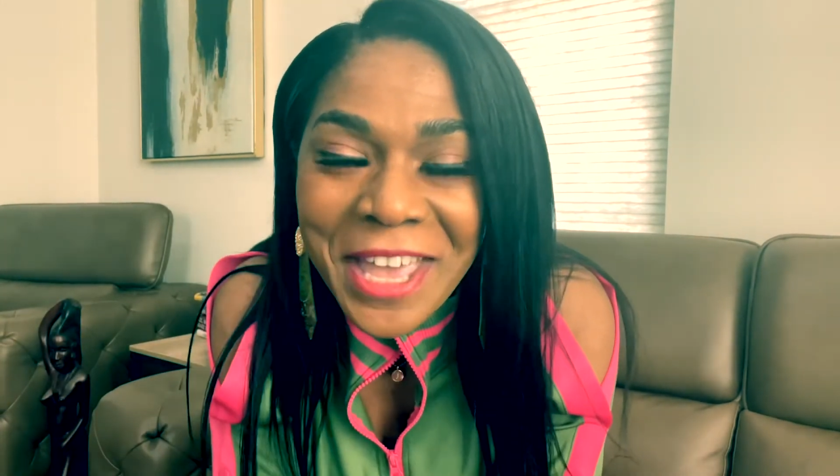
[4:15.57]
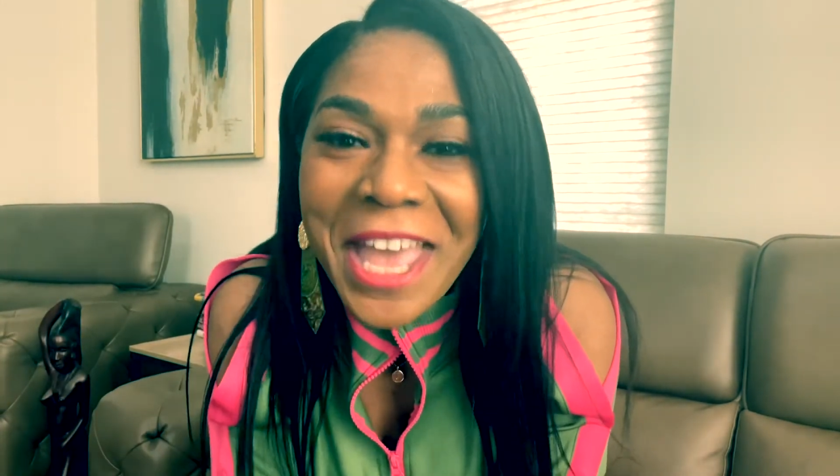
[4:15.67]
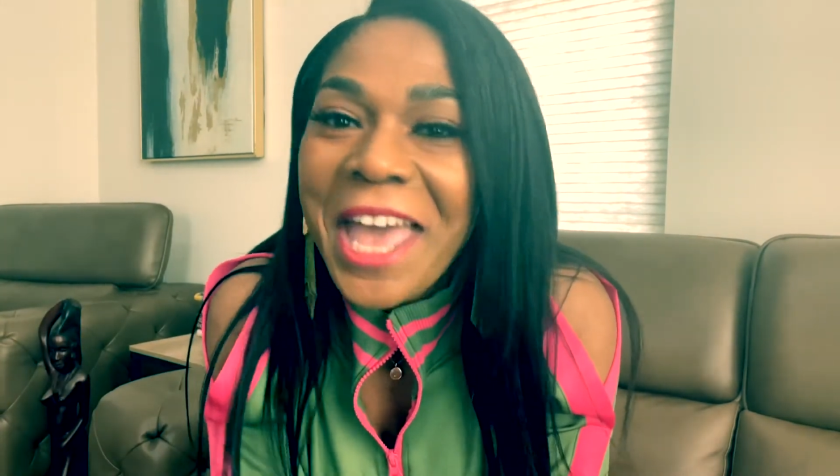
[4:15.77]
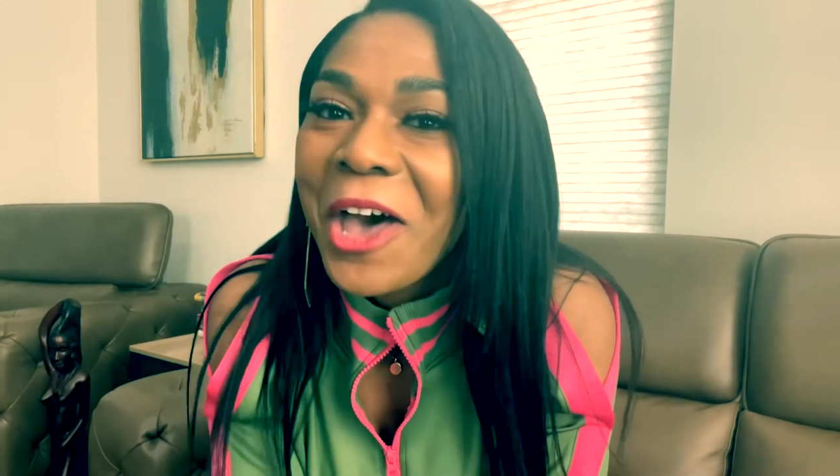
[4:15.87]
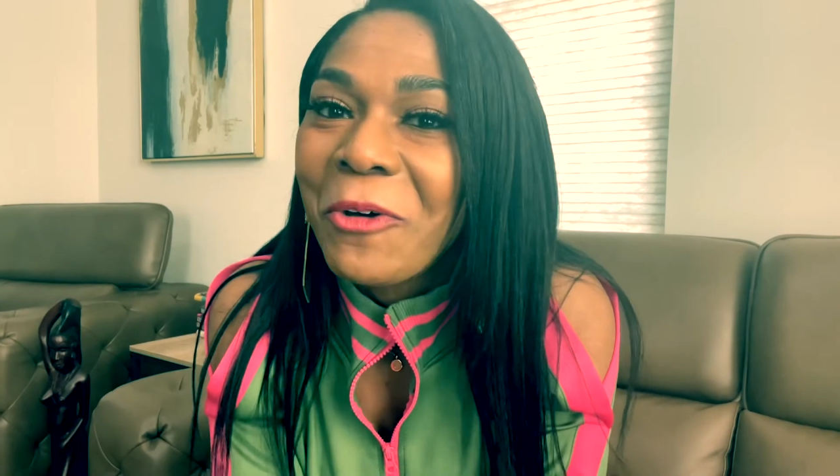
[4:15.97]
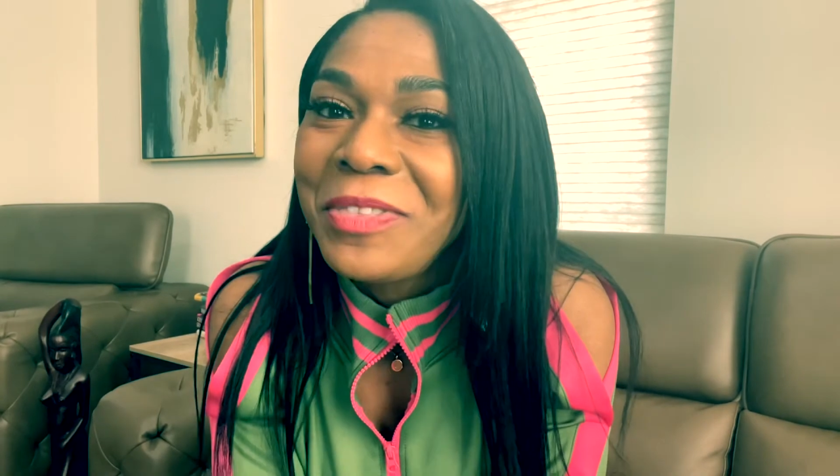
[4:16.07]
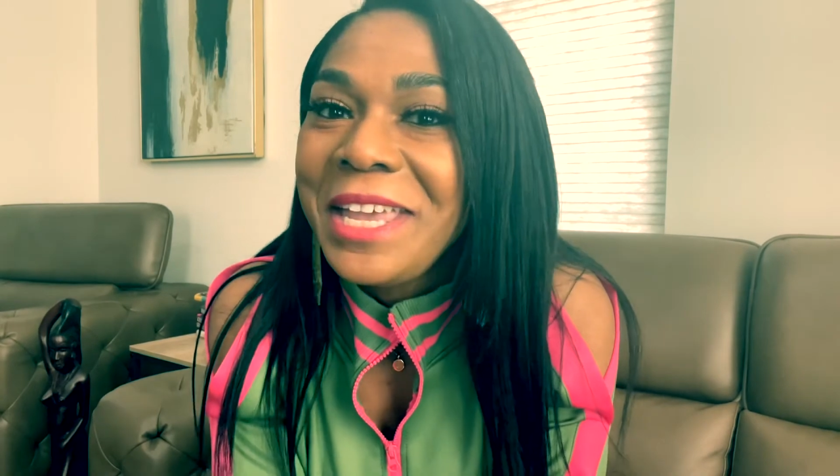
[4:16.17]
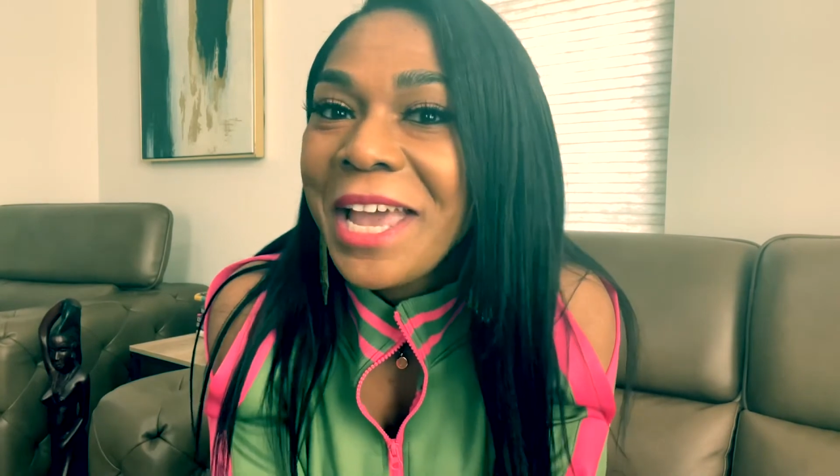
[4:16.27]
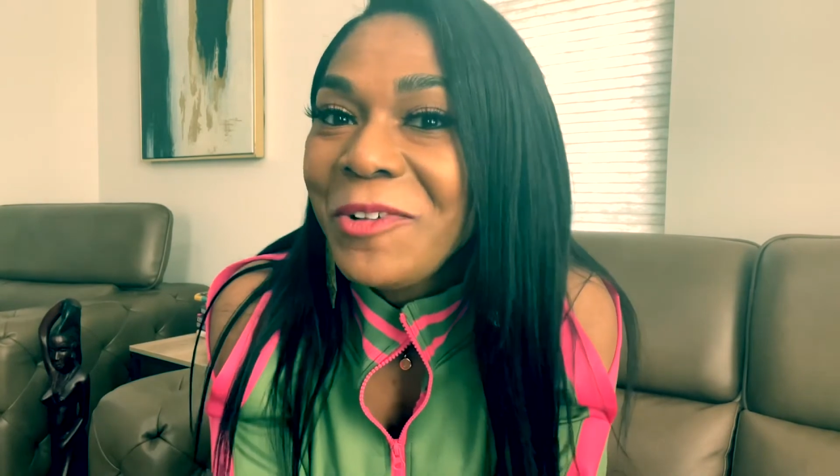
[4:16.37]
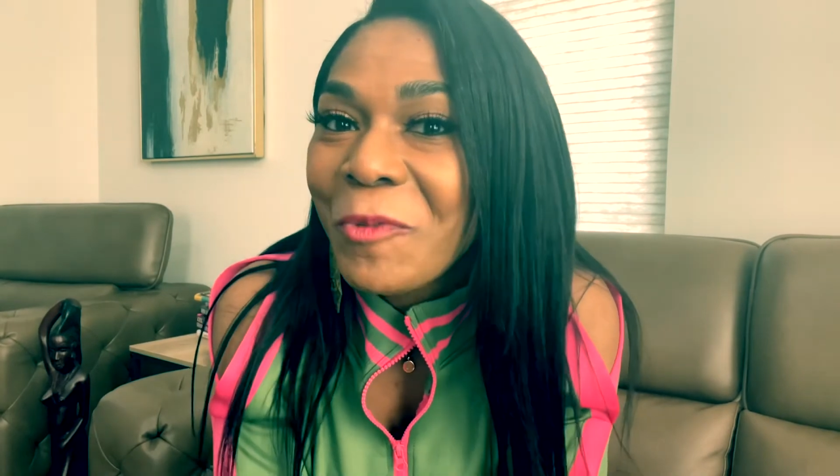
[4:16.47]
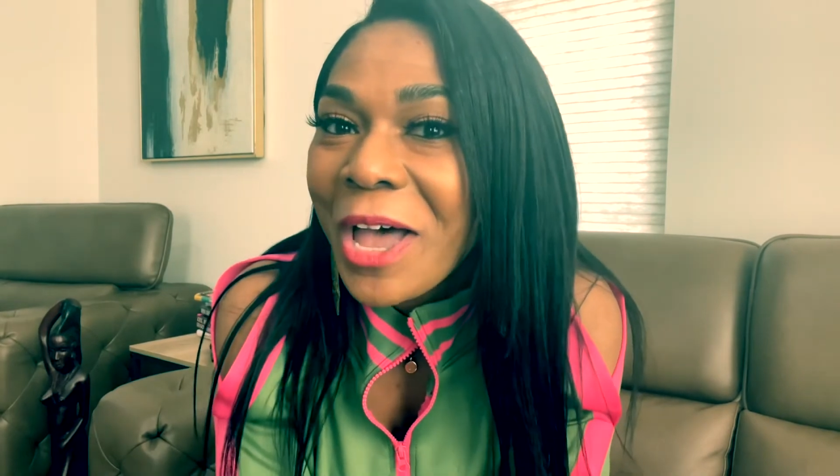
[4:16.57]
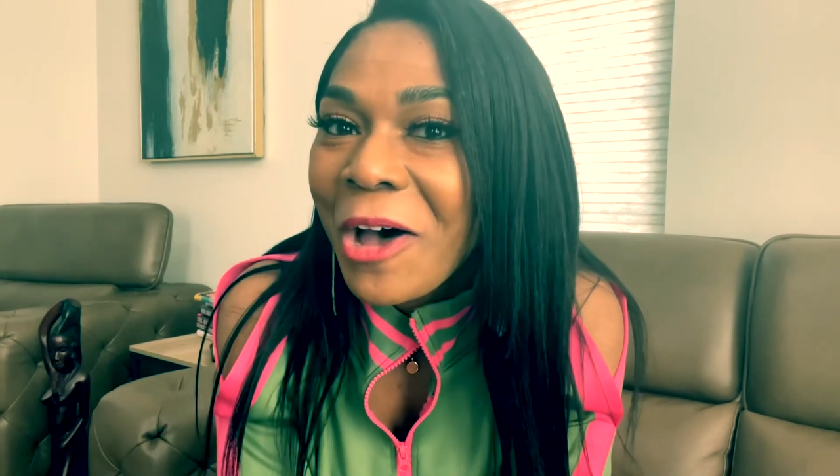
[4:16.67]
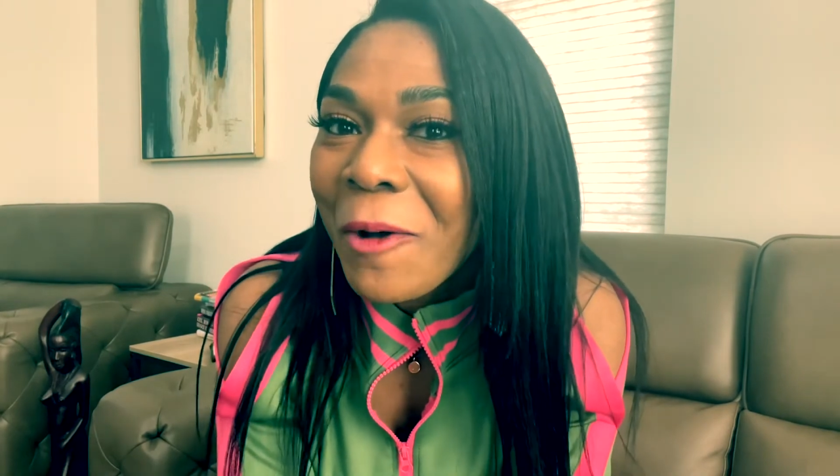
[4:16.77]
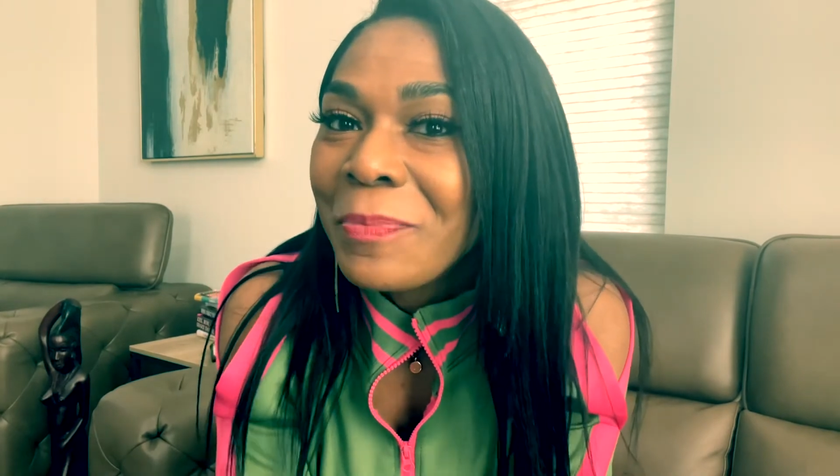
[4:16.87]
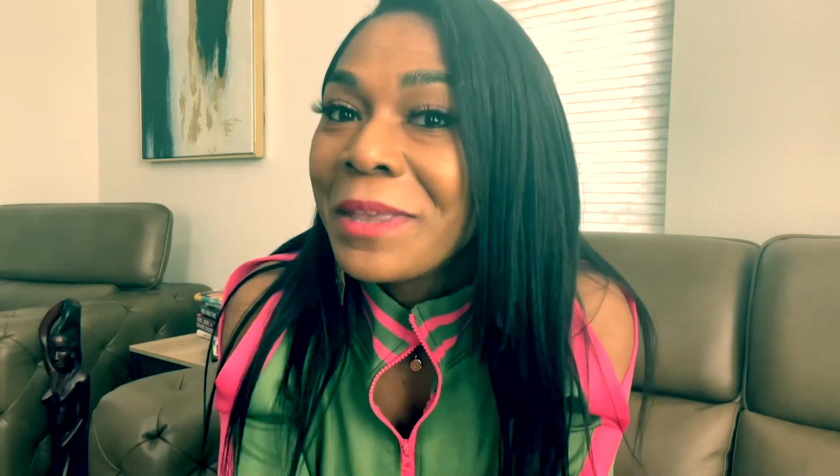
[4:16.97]
healthy, and
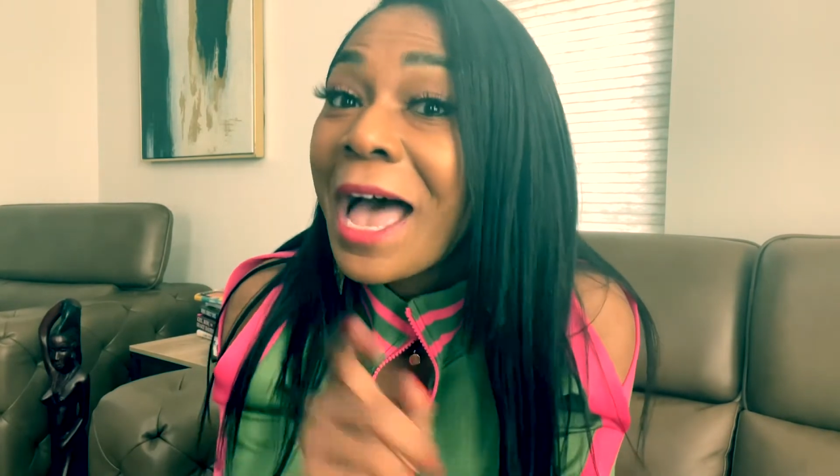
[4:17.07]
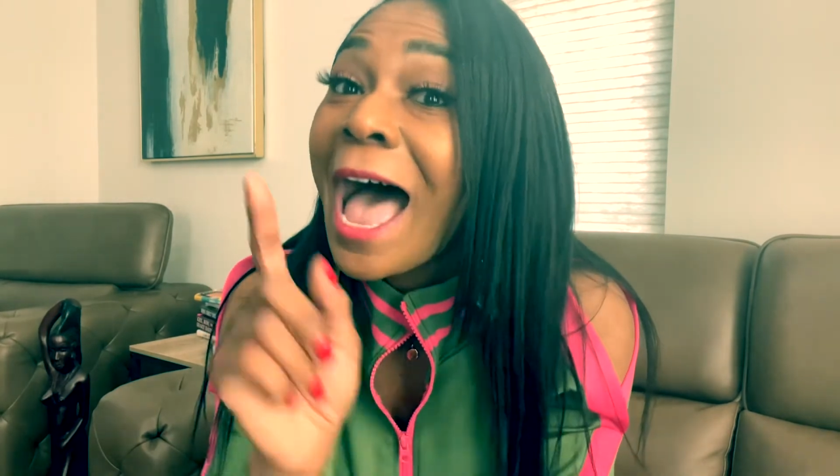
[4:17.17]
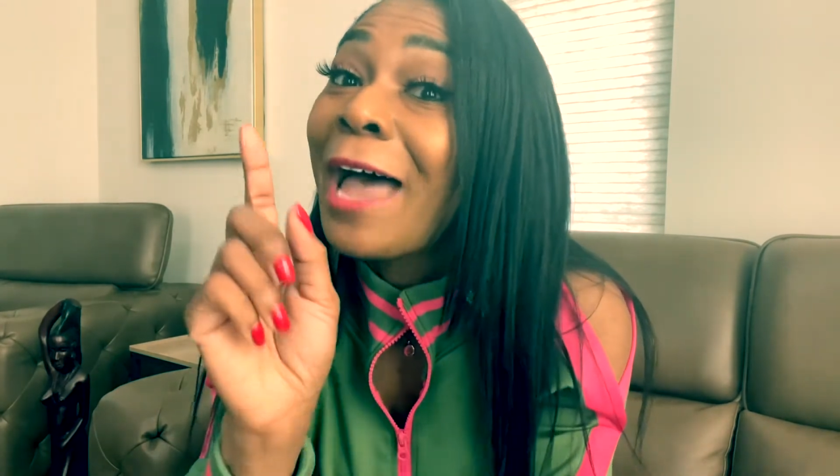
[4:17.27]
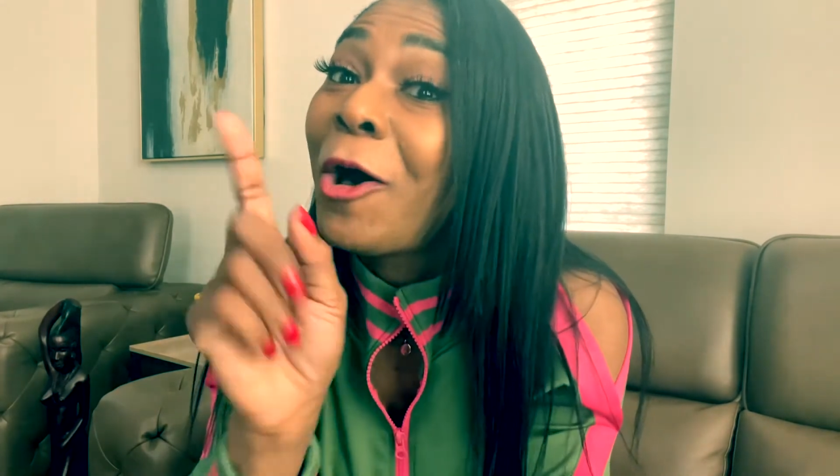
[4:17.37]
well. I